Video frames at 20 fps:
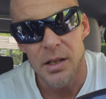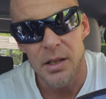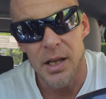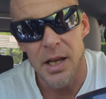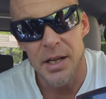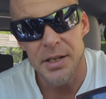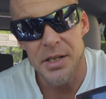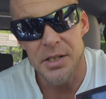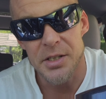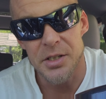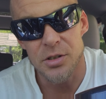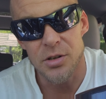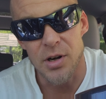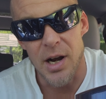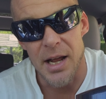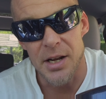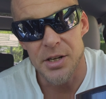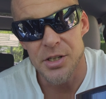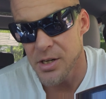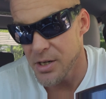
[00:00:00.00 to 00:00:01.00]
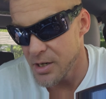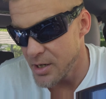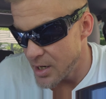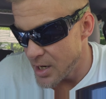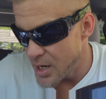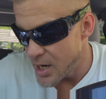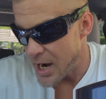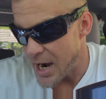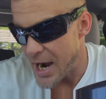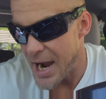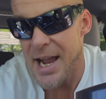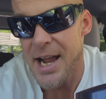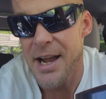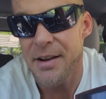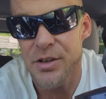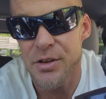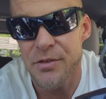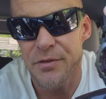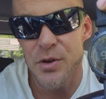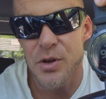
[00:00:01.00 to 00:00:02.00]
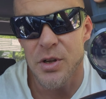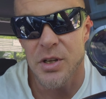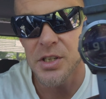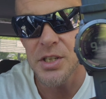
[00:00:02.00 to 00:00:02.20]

That doesn't scratch. I have, if you can